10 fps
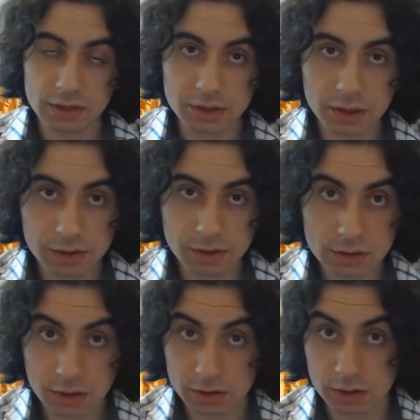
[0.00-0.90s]

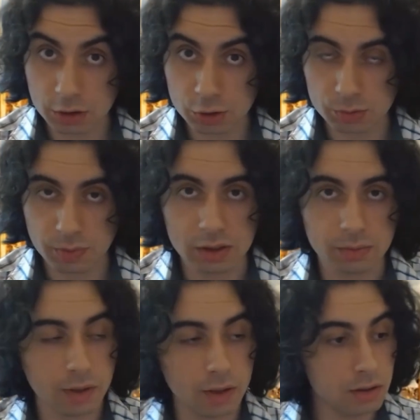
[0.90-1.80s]
Assyrians under
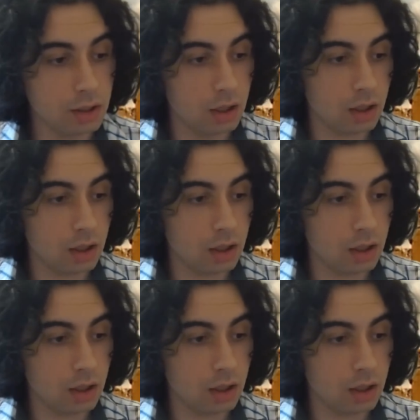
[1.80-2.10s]
Ashurbanipal.